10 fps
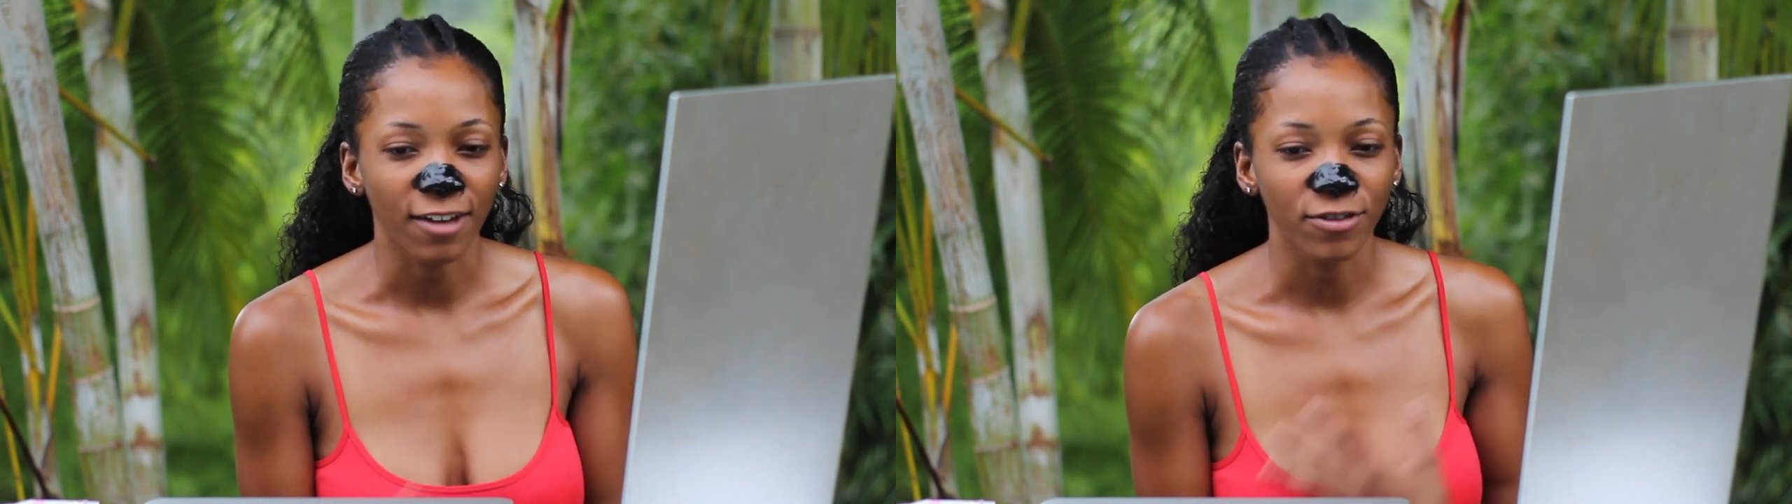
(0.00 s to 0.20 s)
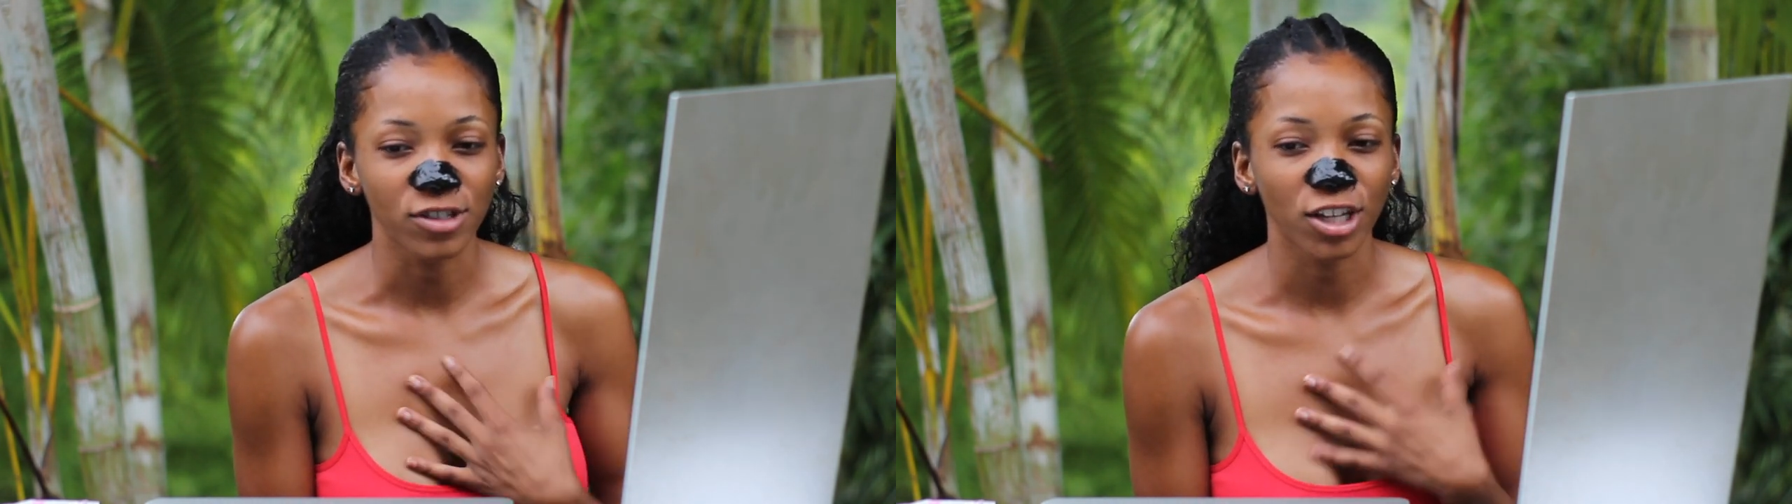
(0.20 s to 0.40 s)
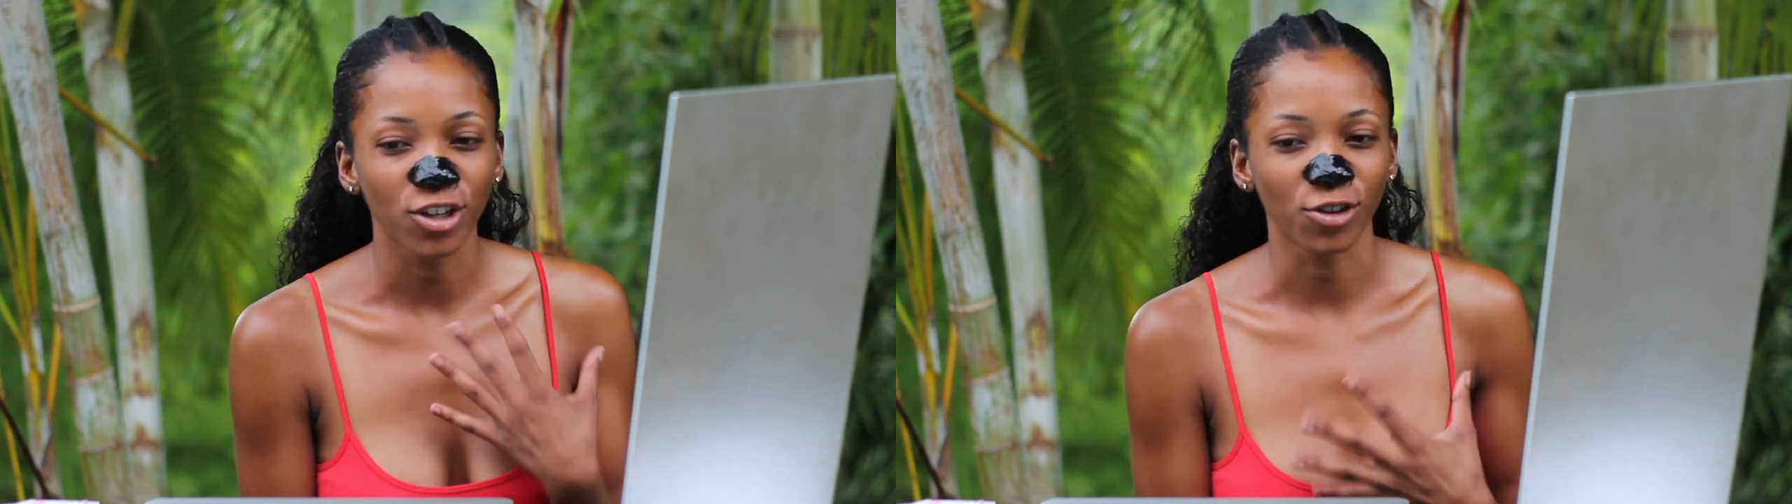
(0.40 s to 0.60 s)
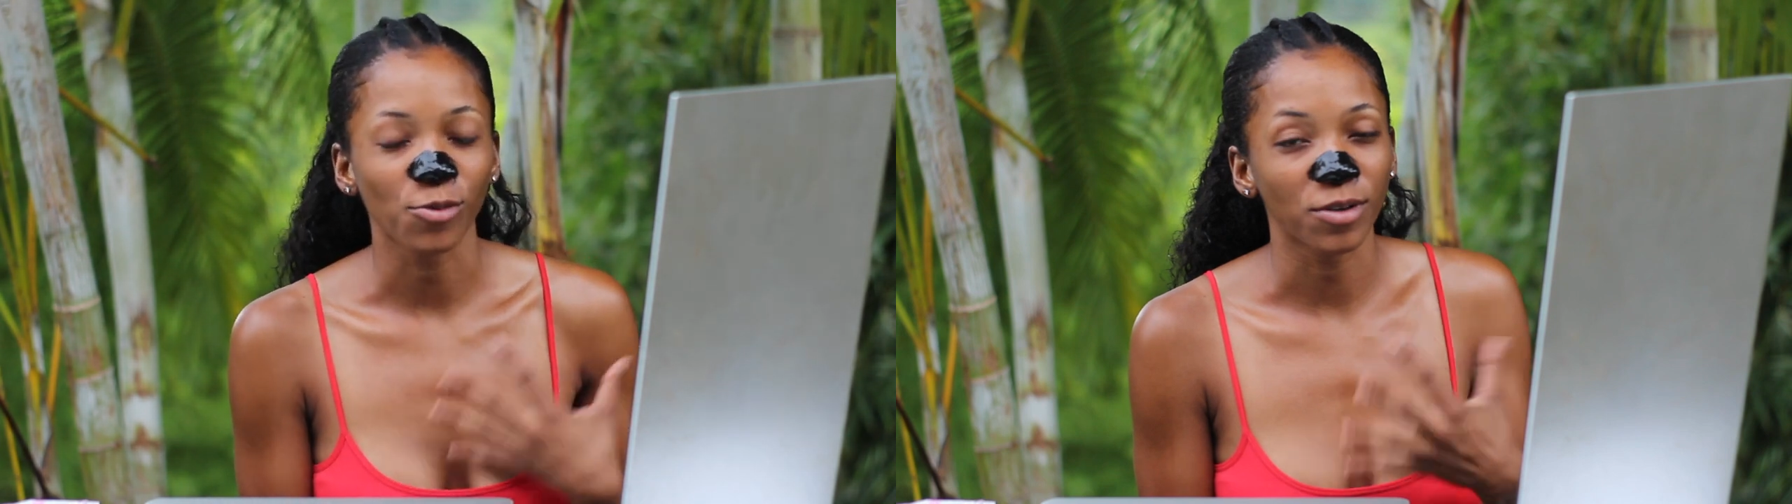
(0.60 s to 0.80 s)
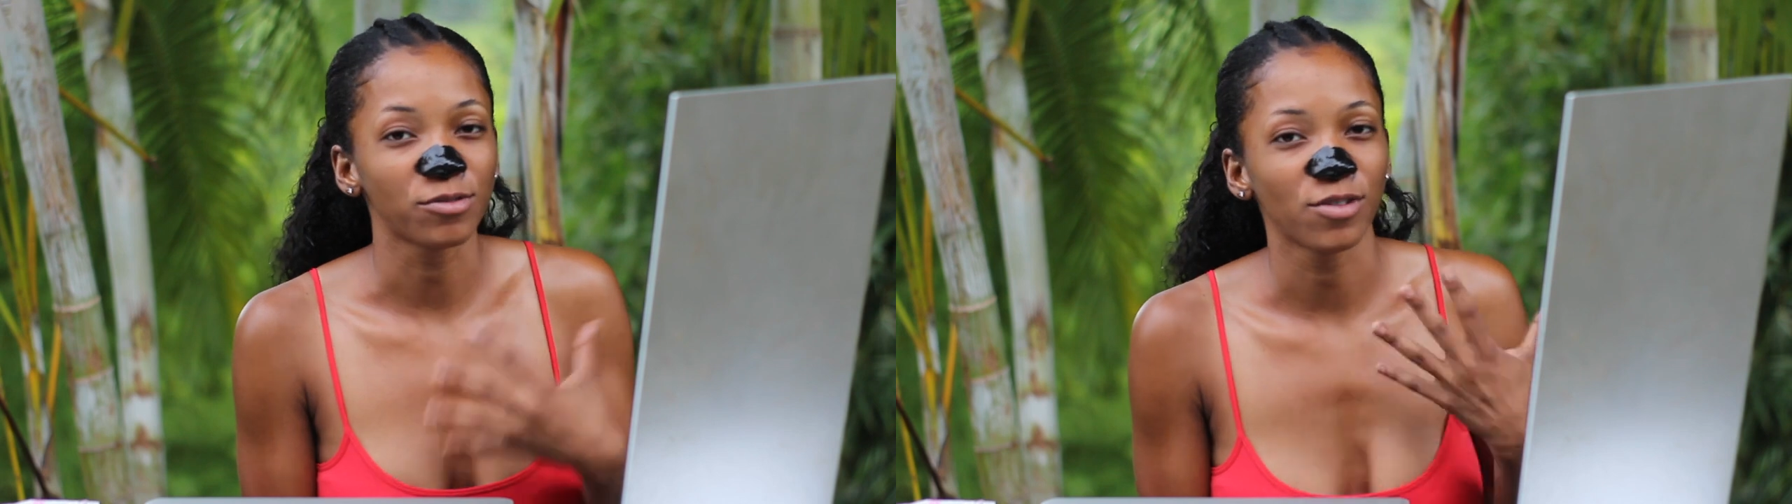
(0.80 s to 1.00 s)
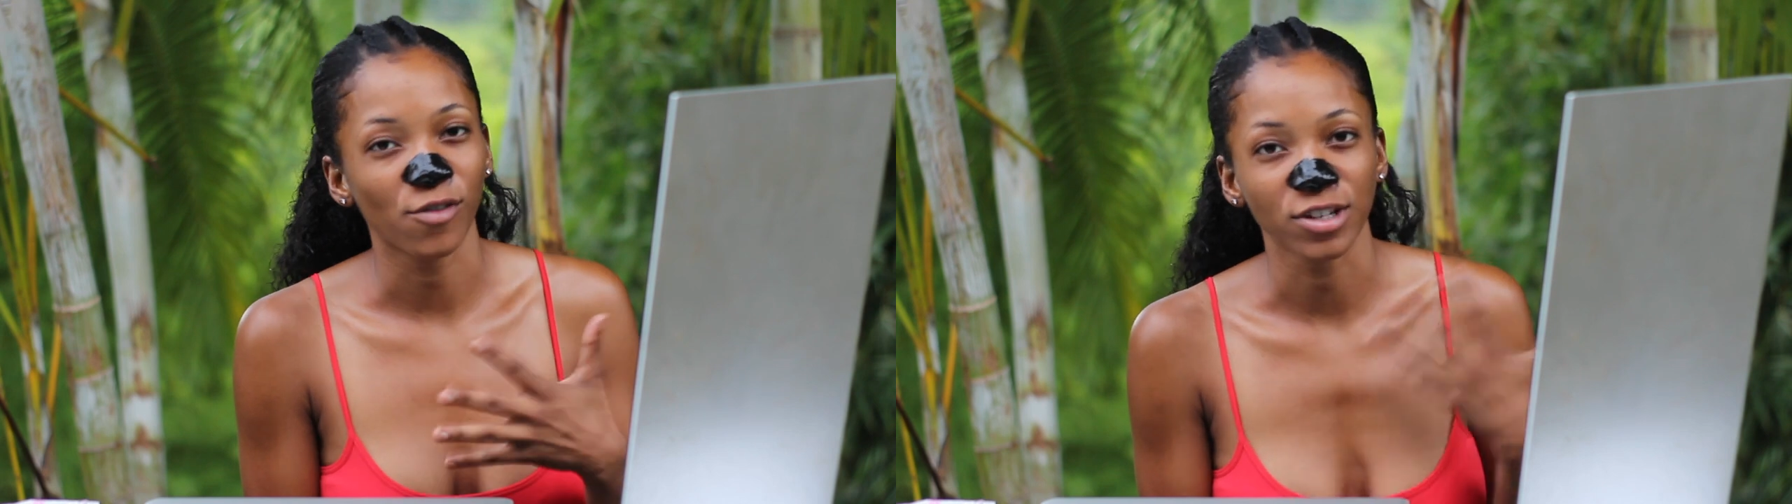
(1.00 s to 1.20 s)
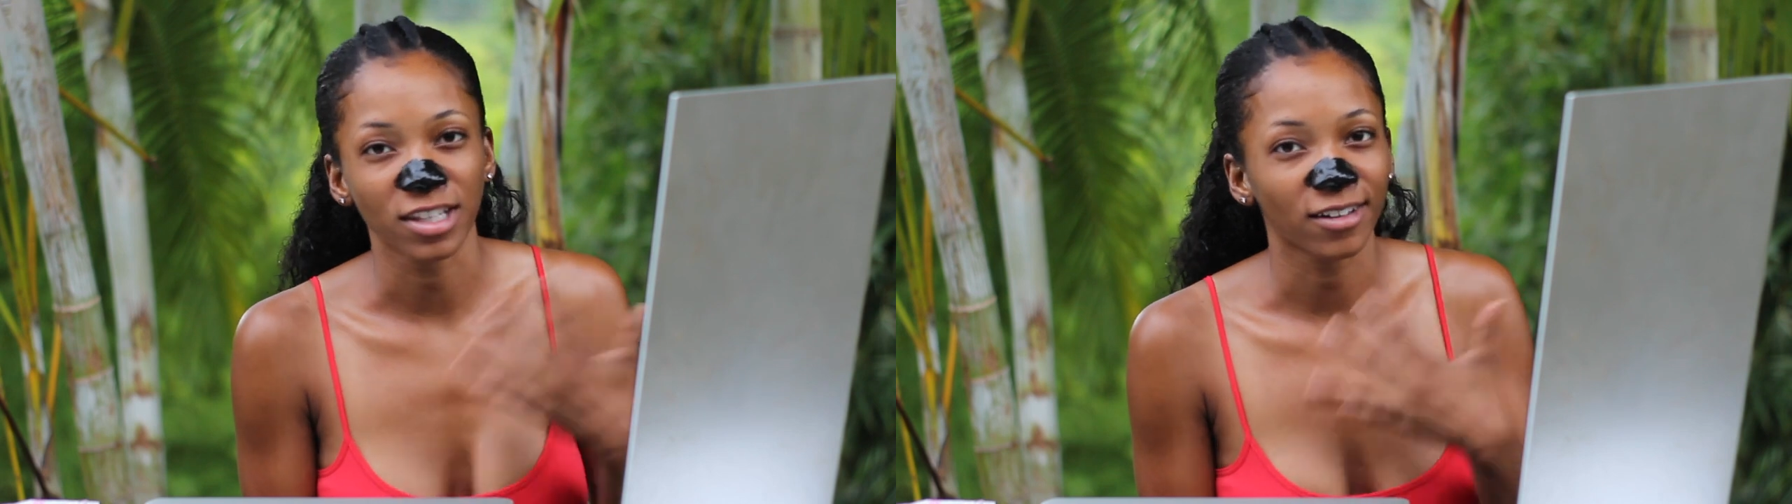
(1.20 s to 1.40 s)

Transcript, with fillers: it feels like you're the one who's forcing